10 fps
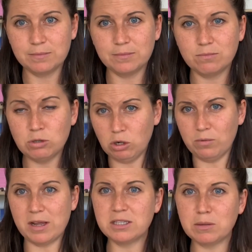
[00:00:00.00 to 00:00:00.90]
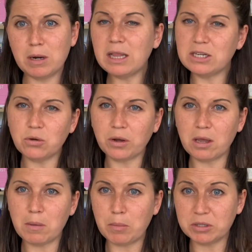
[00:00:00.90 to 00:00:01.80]
When you're around someone, are they talking
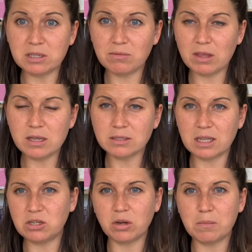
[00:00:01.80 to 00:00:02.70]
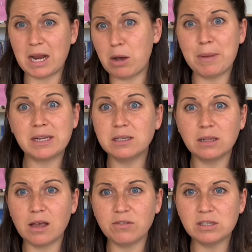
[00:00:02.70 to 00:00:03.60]
about positive things? Are they talking about how amazing
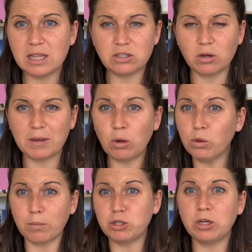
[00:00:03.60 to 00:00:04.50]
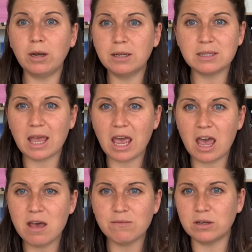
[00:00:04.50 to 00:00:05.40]
life is? Are they talking about all the opportunities they
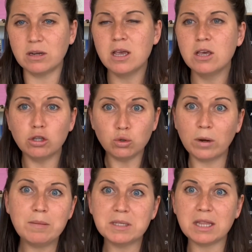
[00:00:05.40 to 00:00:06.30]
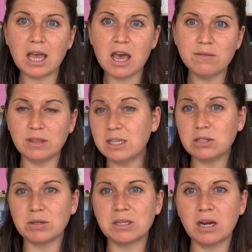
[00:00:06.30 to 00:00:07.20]
have and the dreams that they have and things they're
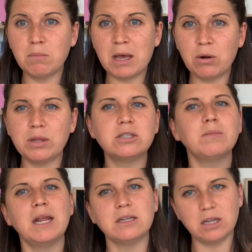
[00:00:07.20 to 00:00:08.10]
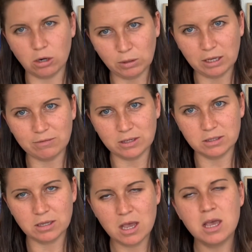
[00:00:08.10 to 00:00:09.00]
excited about? Or are they talking about how terrible life is?
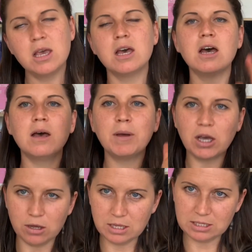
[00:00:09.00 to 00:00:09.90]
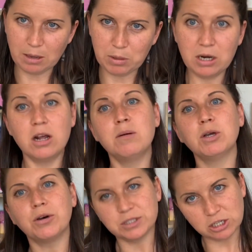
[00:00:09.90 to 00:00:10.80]
Oh my God, this happened. And oh my
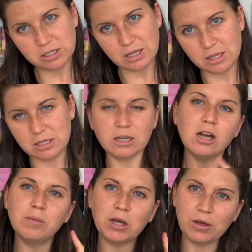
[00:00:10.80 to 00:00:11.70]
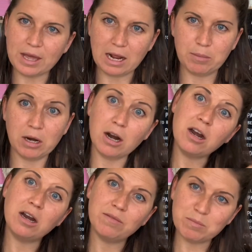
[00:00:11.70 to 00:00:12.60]
God, she said this. And oh my God, that happened. And I don't
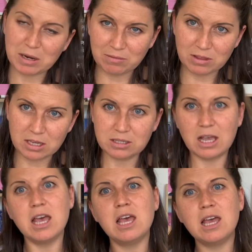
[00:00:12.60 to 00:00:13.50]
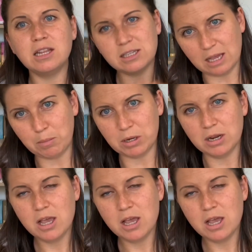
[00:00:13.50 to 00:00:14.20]
have the money for this. And this happened.